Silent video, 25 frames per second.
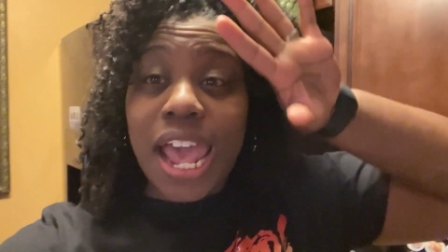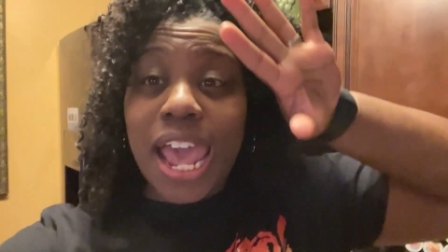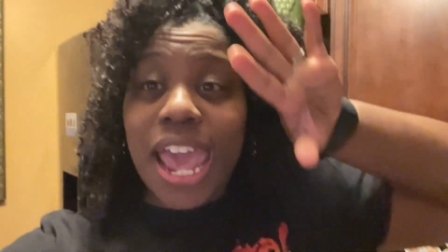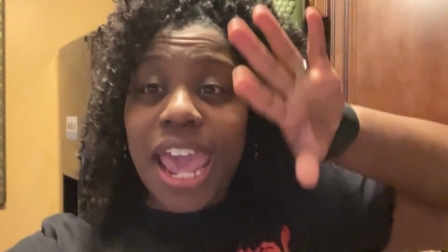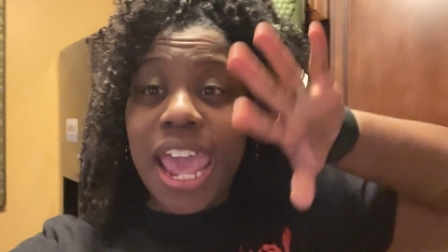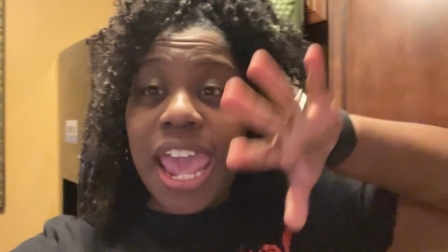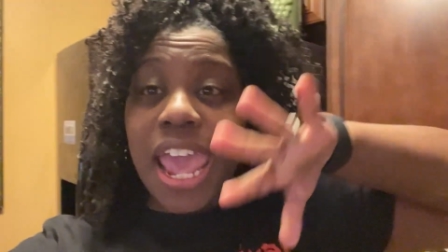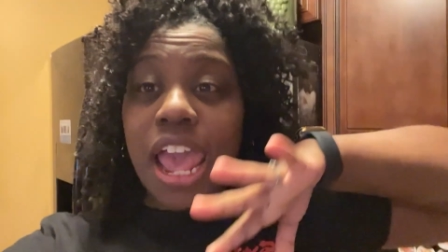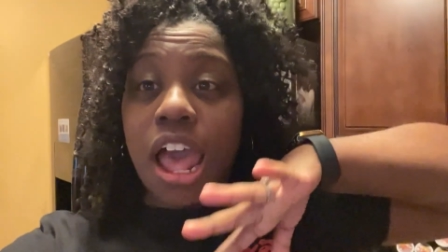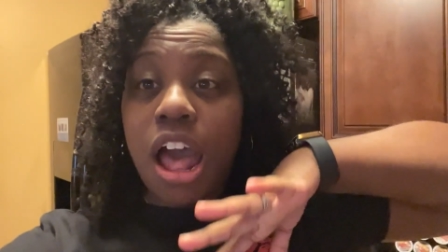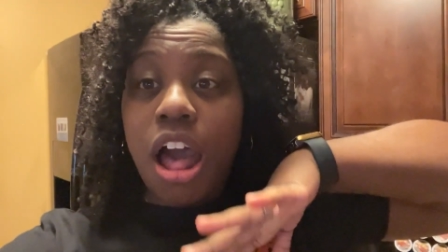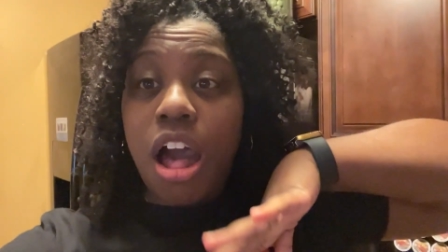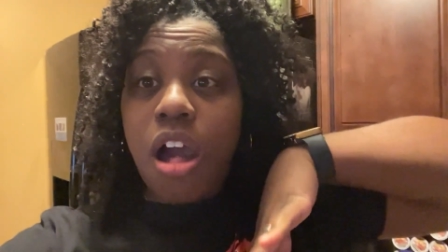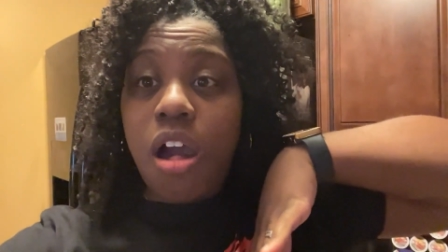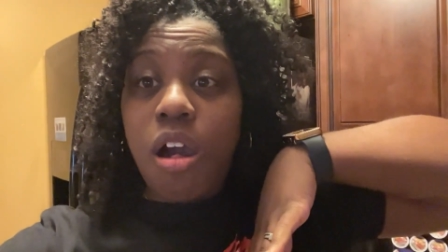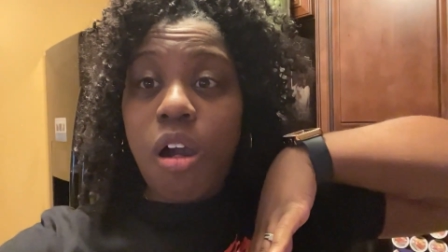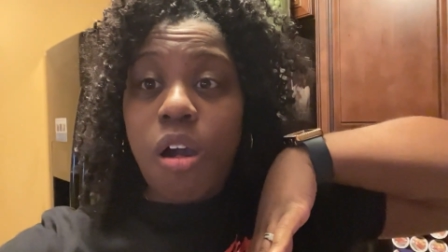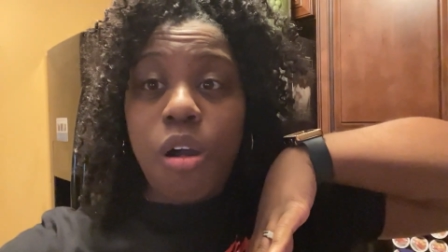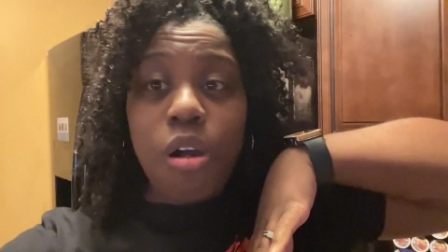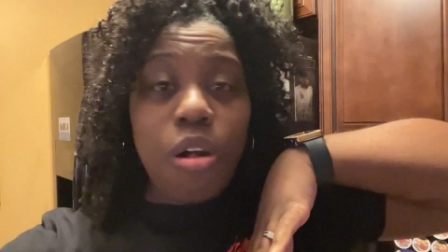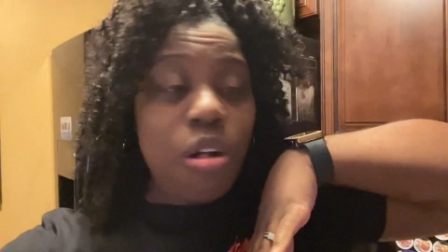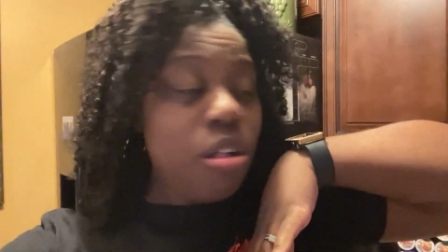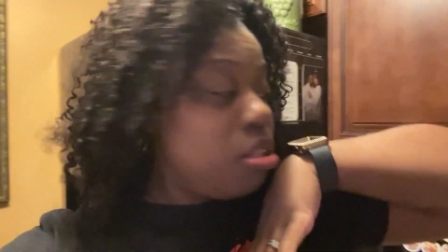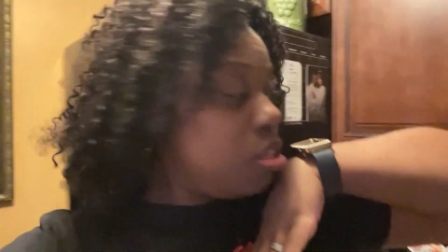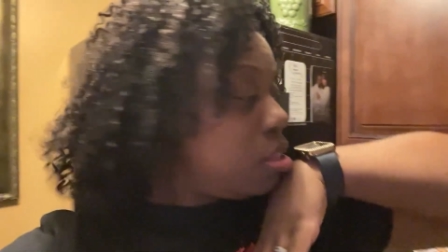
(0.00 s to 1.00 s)
a
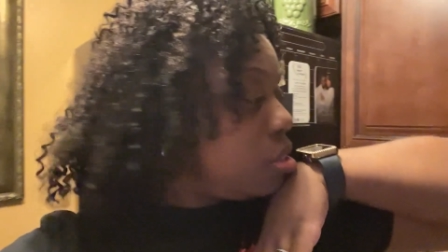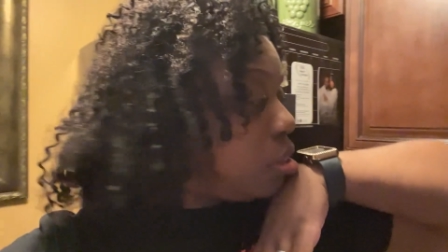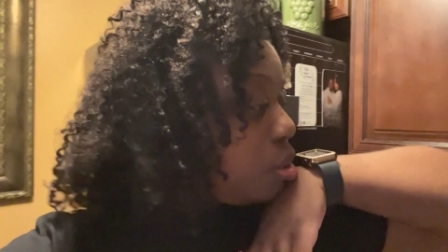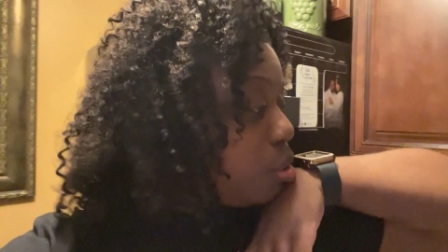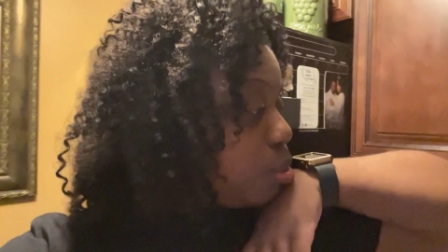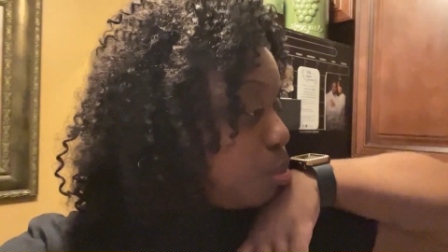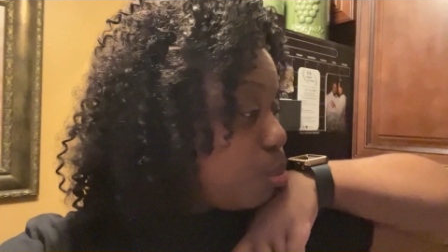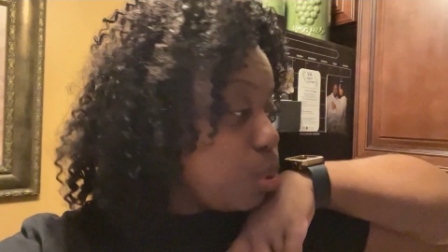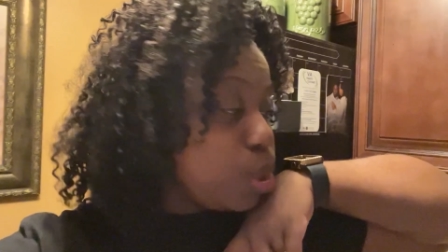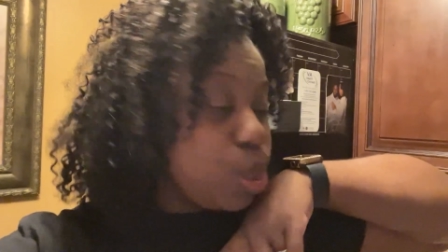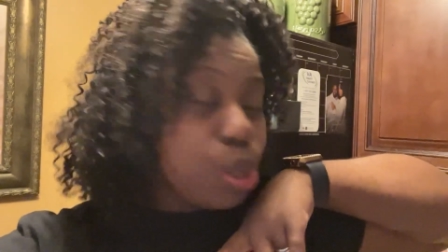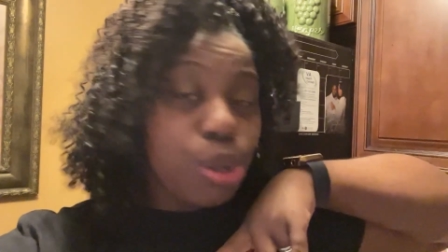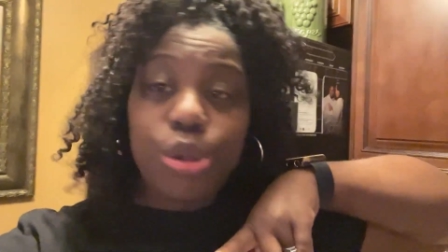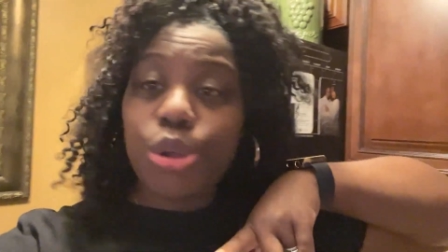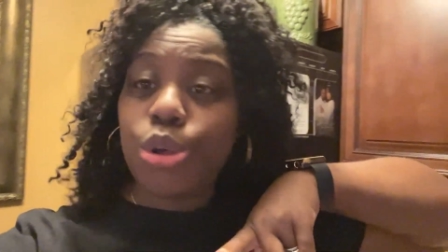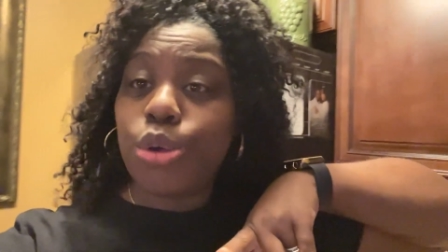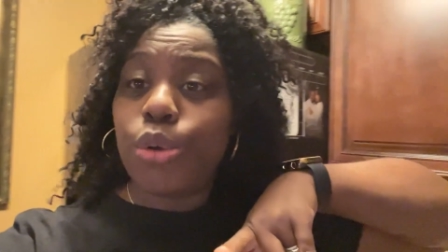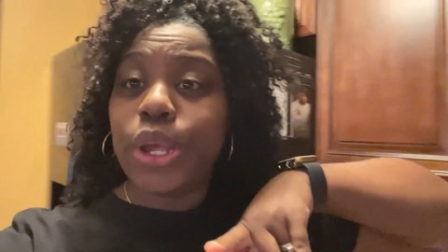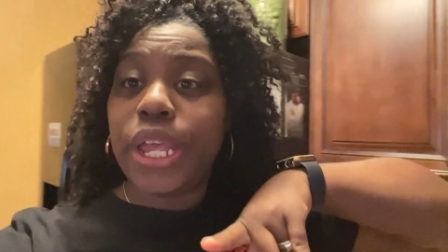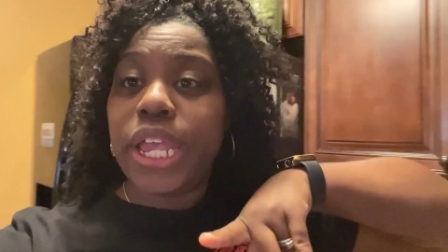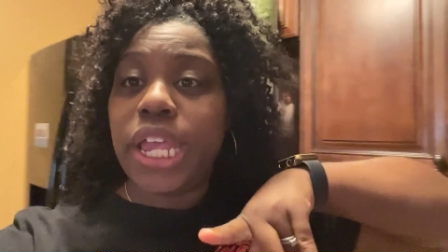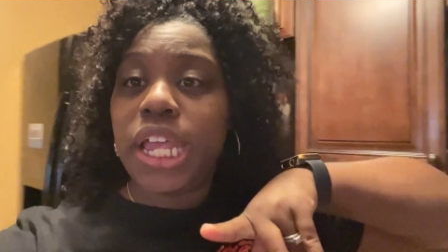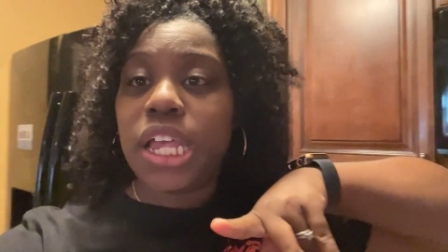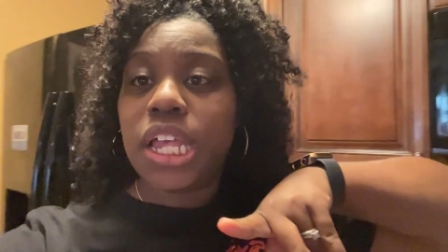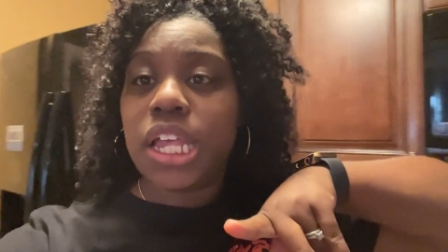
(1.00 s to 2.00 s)
haul real
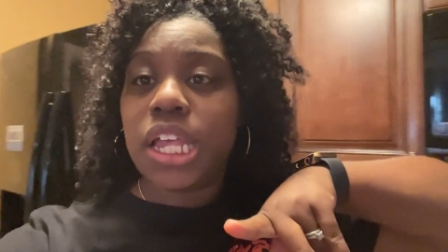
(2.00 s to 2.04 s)
quick.